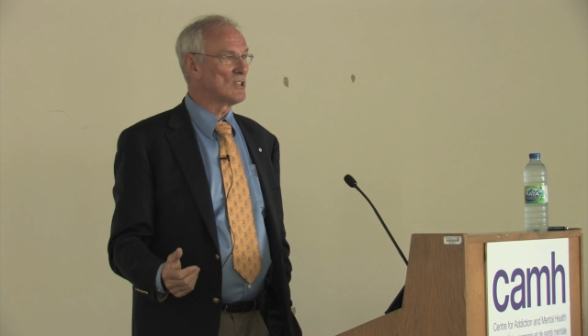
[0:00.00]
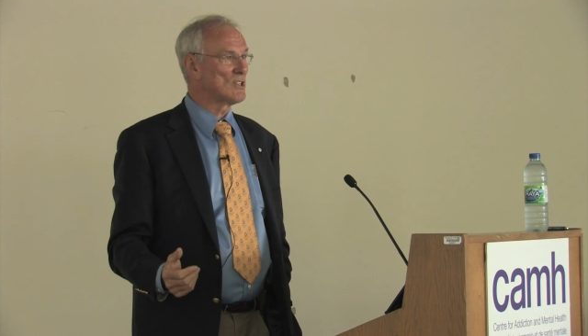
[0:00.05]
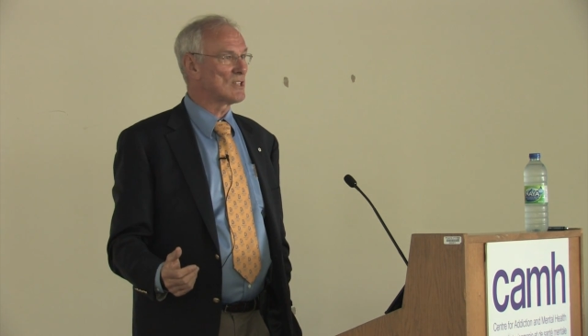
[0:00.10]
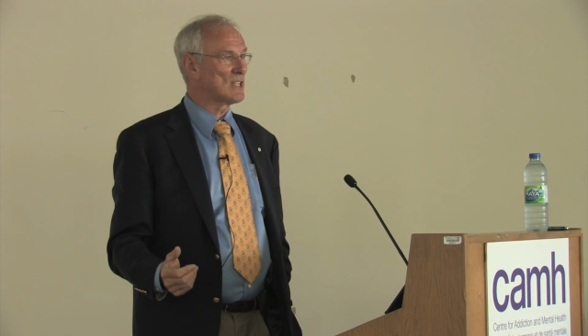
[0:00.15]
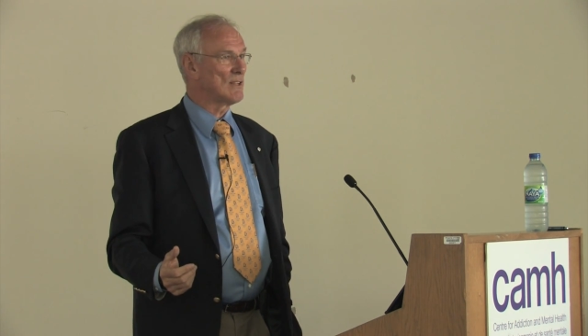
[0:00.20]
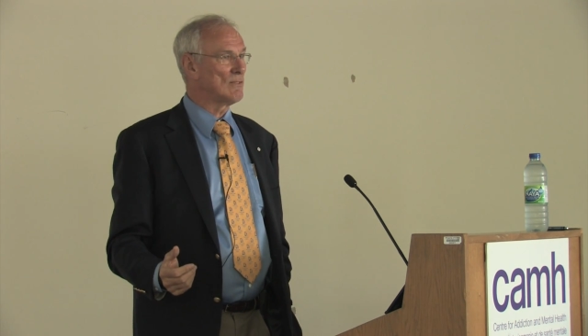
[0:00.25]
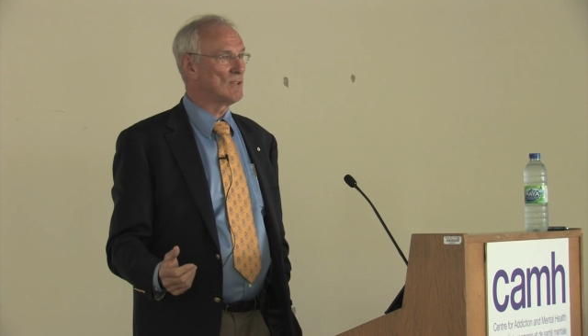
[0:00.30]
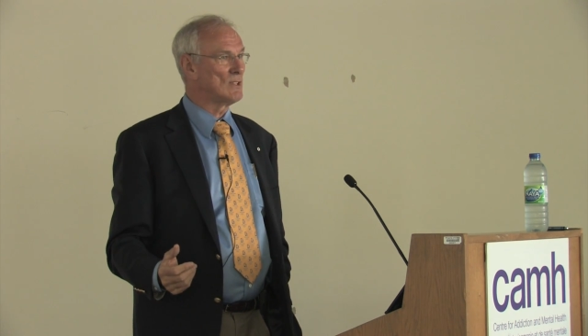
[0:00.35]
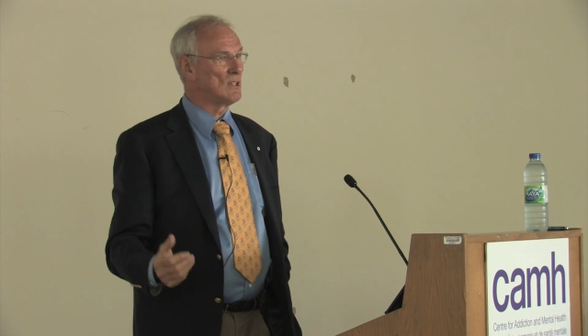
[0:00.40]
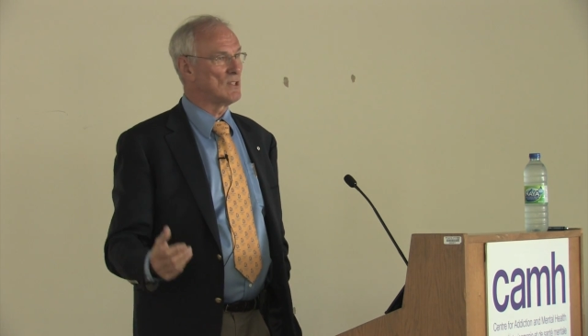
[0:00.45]

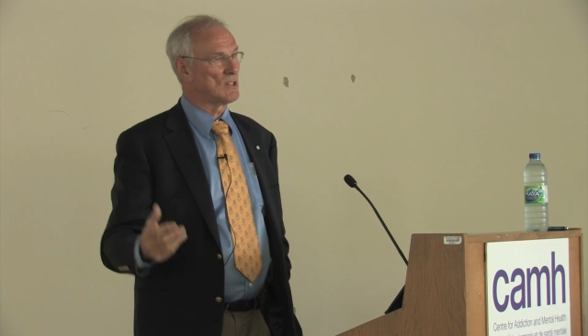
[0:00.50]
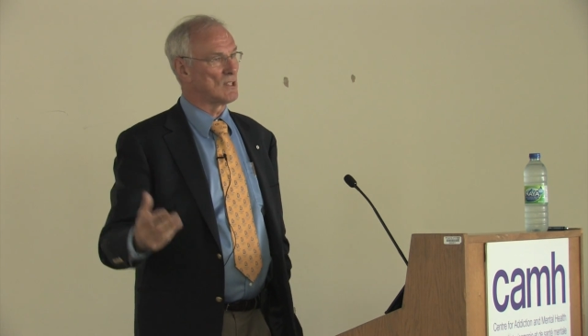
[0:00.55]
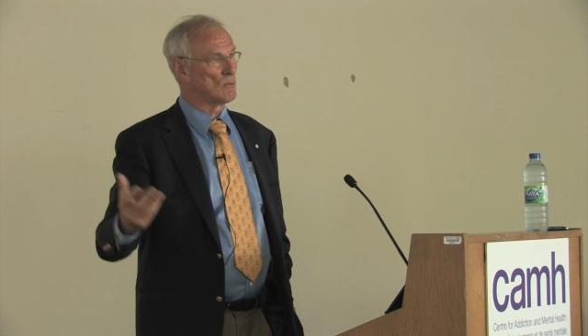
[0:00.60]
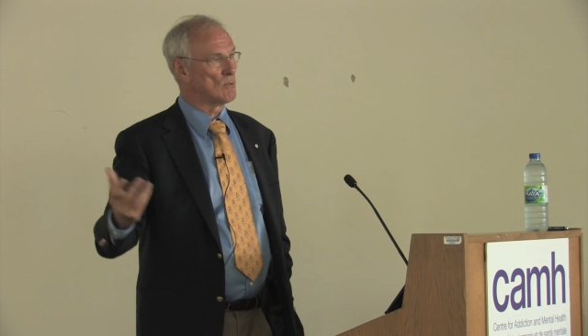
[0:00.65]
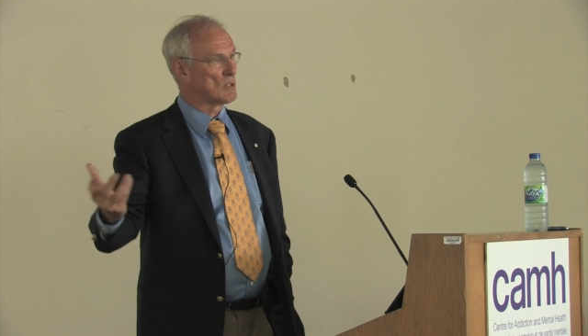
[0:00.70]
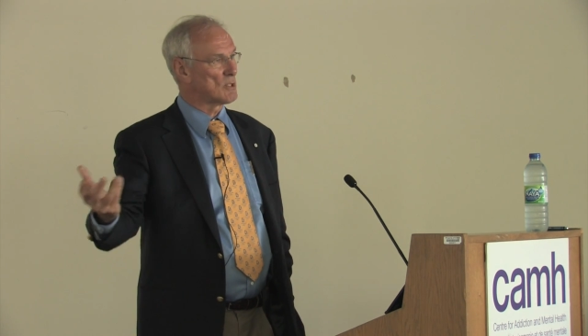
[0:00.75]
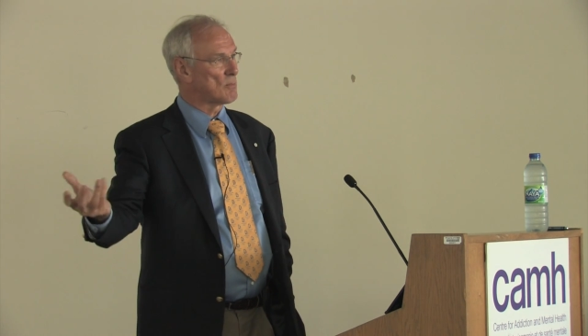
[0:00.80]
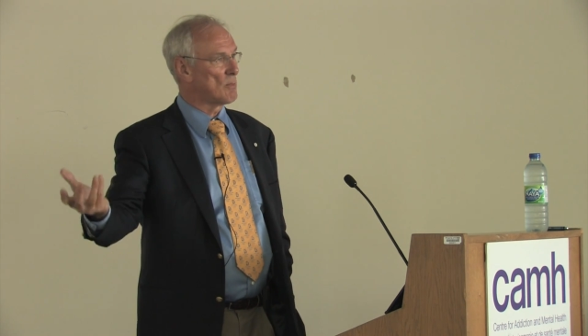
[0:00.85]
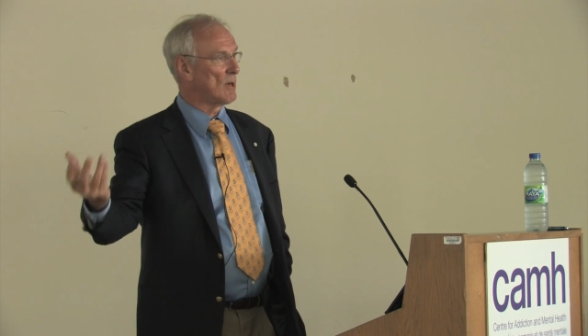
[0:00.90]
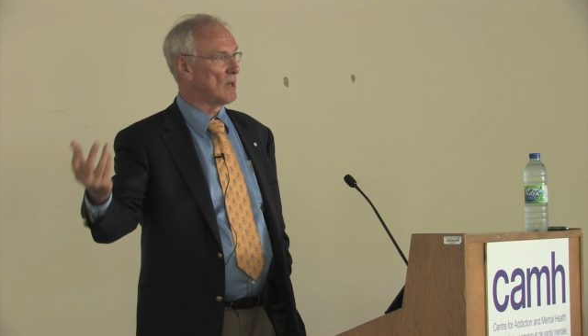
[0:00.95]
early
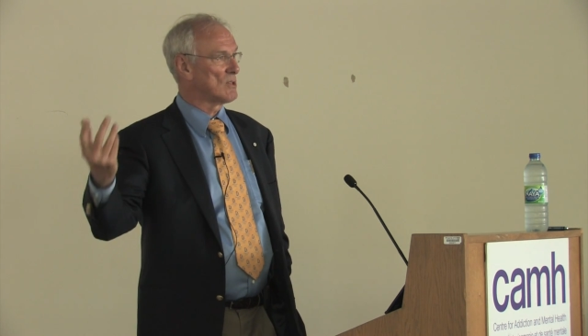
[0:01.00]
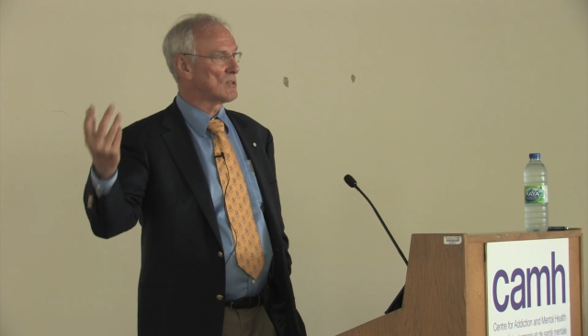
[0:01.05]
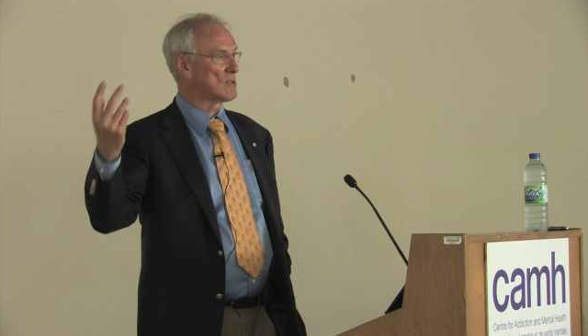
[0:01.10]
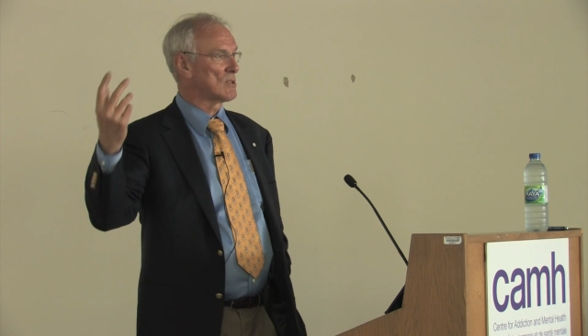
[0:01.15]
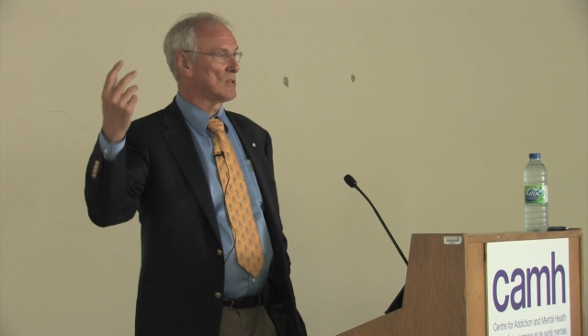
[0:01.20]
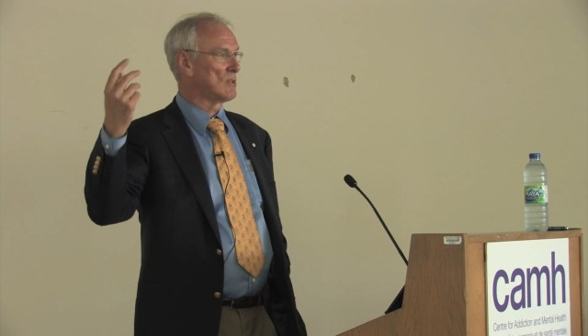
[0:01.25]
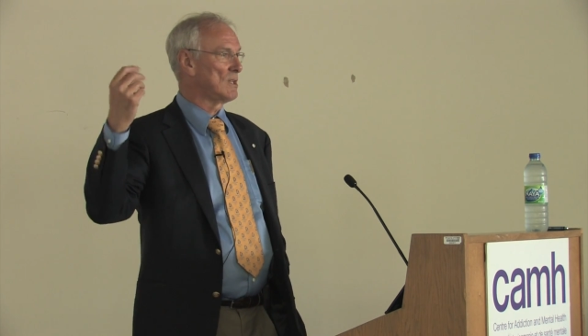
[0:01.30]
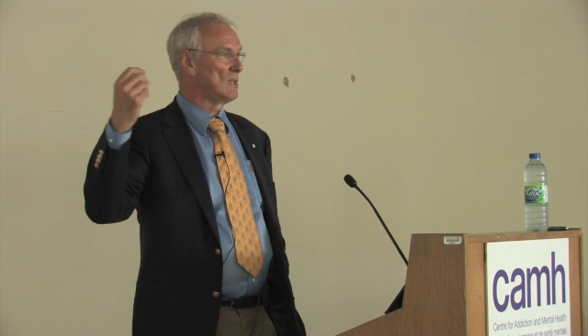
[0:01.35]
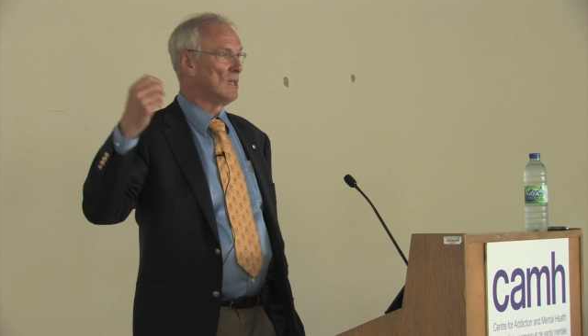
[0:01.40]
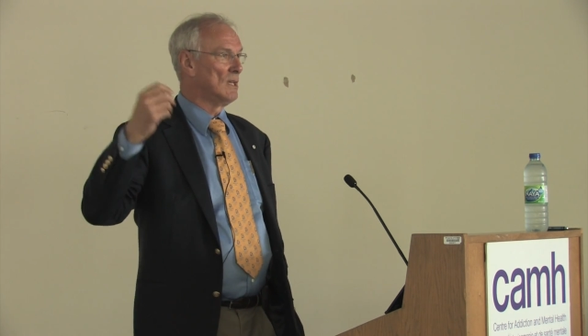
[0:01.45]
70s in
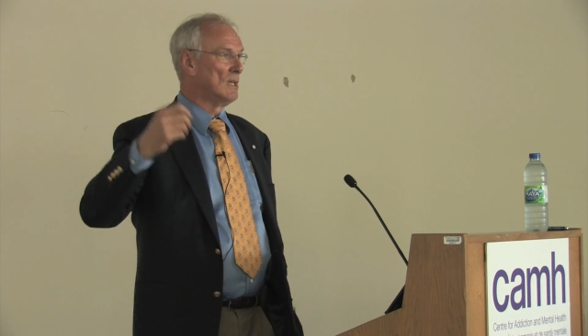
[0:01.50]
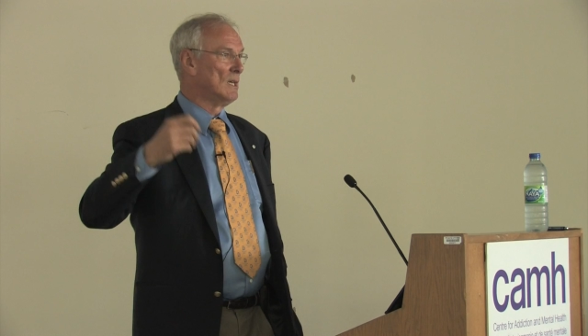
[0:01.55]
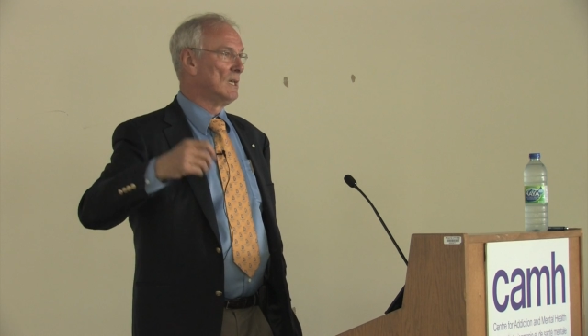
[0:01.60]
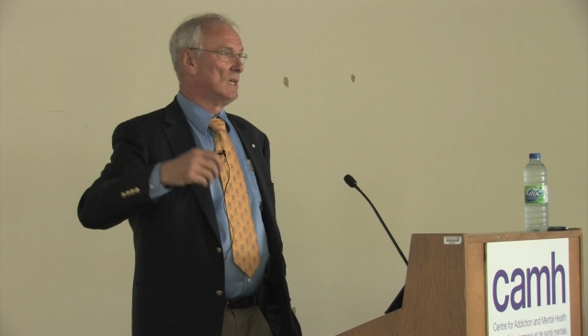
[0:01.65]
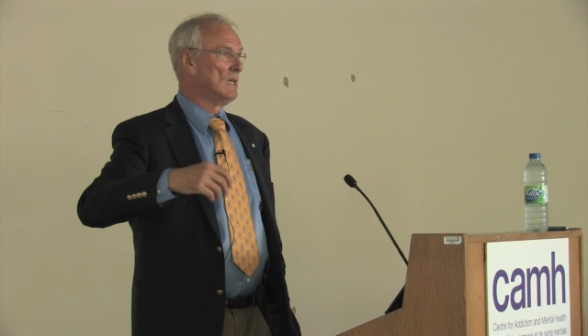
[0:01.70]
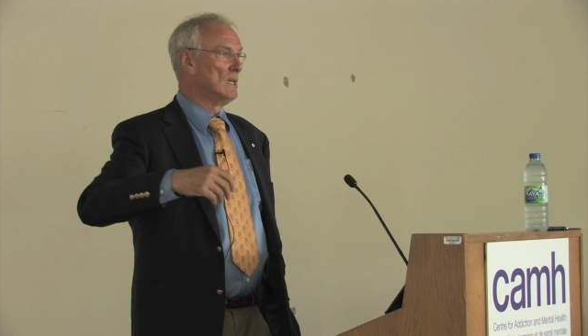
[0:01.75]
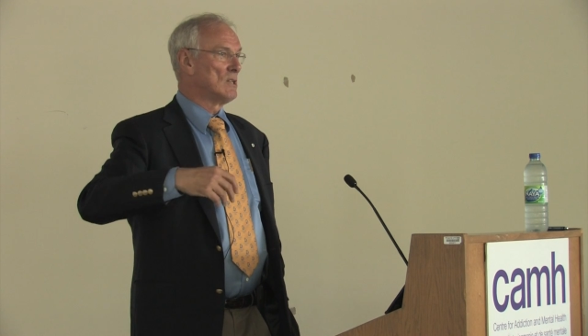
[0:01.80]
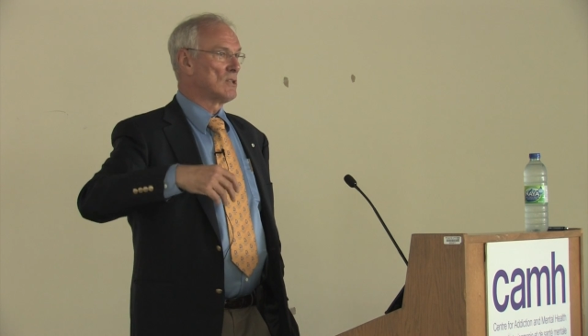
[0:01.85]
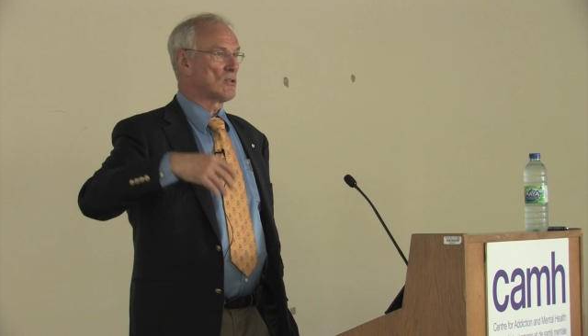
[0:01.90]
response to the